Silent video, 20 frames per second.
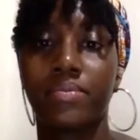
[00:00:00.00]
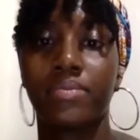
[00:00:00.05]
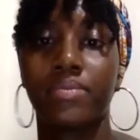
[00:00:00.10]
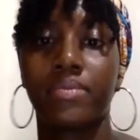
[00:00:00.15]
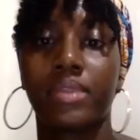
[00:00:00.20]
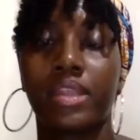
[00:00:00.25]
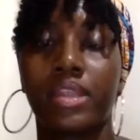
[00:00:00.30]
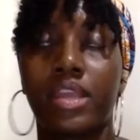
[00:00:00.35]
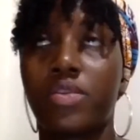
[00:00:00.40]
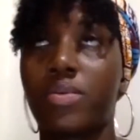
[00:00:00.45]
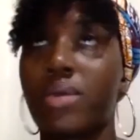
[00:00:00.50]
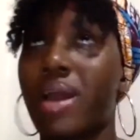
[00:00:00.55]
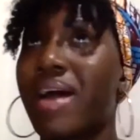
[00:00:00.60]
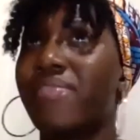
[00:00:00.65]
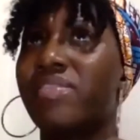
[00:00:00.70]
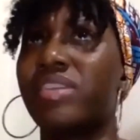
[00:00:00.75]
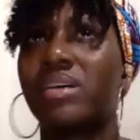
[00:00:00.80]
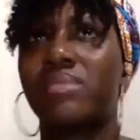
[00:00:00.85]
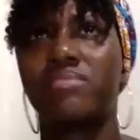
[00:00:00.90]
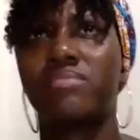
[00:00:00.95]
And you
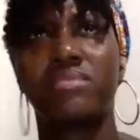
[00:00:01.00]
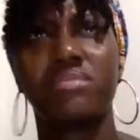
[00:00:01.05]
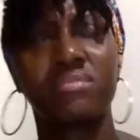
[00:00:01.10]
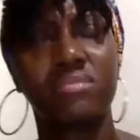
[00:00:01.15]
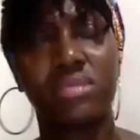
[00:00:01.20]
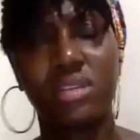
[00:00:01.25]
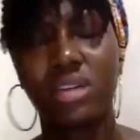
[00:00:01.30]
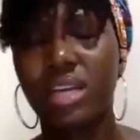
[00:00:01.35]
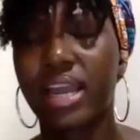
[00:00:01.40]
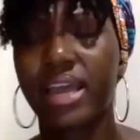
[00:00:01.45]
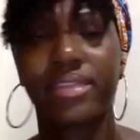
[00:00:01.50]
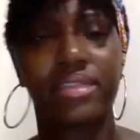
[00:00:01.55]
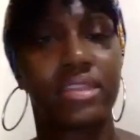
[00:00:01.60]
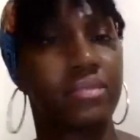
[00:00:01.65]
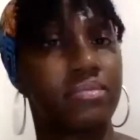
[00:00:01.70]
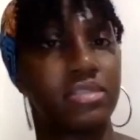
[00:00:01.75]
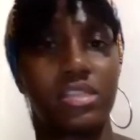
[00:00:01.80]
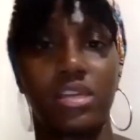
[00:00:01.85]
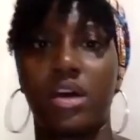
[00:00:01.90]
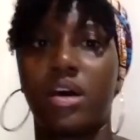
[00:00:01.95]
have them look at
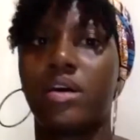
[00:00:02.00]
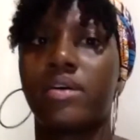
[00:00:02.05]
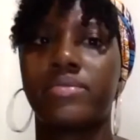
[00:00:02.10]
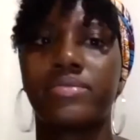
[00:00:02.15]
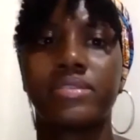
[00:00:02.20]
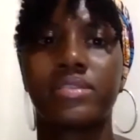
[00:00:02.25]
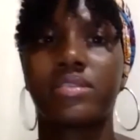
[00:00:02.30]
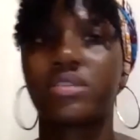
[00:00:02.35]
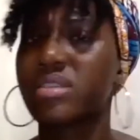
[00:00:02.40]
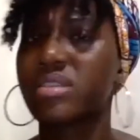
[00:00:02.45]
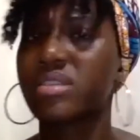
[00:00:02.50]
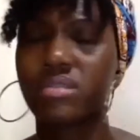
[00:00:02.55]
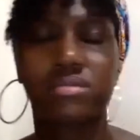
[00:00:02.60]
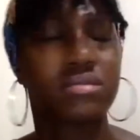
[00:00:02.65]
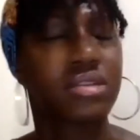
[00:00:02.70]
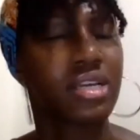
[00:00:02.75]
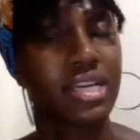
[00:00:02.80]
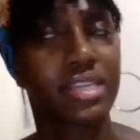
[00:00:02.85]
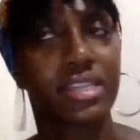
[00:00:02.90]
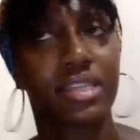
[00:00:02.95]
themselves. Just
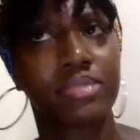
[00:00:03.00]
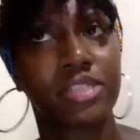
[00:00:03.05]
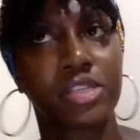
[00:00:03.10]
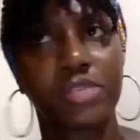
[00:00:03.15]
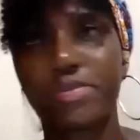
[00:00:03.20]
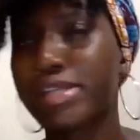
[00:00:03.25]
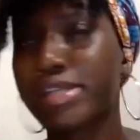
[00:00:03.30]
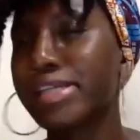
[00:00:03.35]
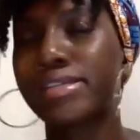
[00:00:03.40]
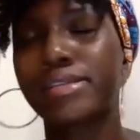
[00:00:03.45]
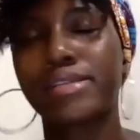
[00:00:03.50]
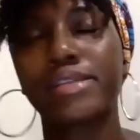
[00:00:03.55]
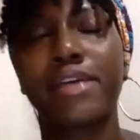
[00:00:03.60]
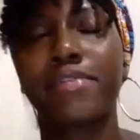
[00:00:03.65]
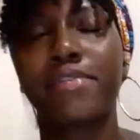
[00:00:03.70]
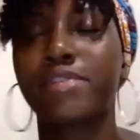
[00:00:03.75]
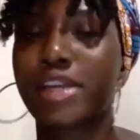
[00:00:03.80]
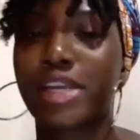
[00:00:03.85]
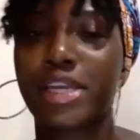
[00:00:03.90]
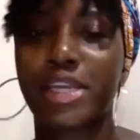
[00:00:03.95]
look at themselves. Kids
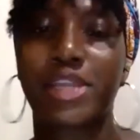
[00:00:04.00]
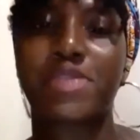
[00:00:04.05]
love looking in the